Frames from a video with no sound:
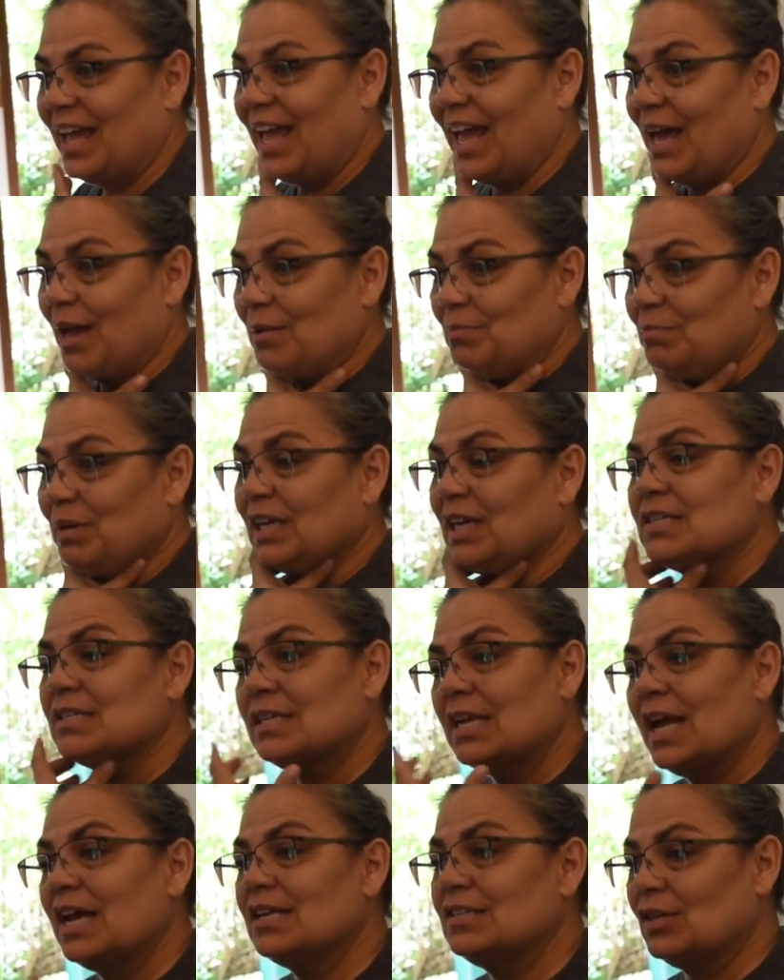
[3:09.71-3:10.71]
And because
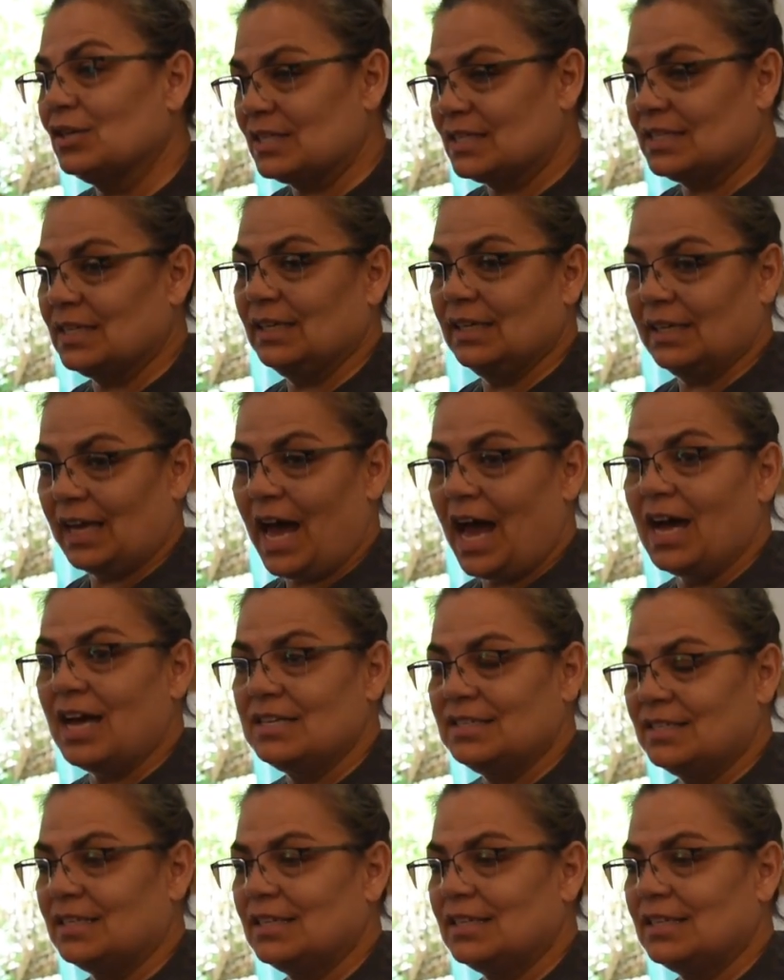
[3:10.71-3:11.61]
it has oxalic acid,